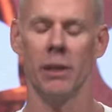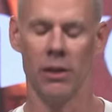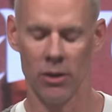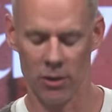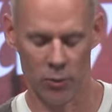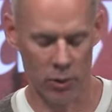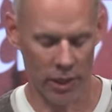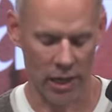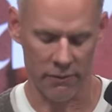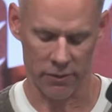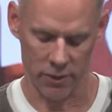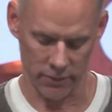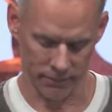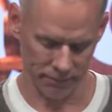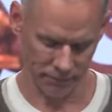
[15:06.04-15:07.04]
but you know,
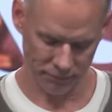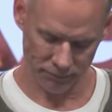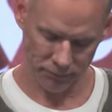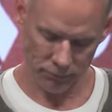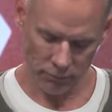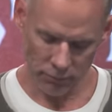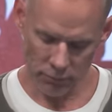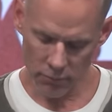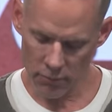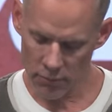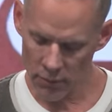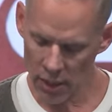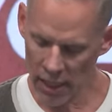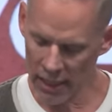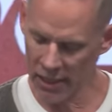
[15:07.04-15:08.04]
whatever.
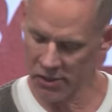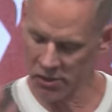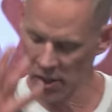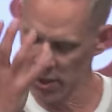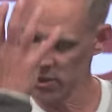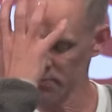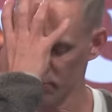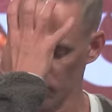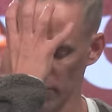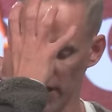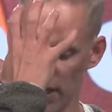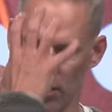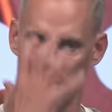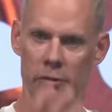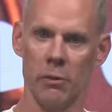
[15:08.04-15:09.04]
And he starts
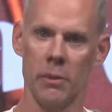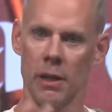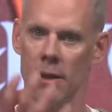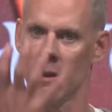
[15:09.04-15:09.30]
praying over me.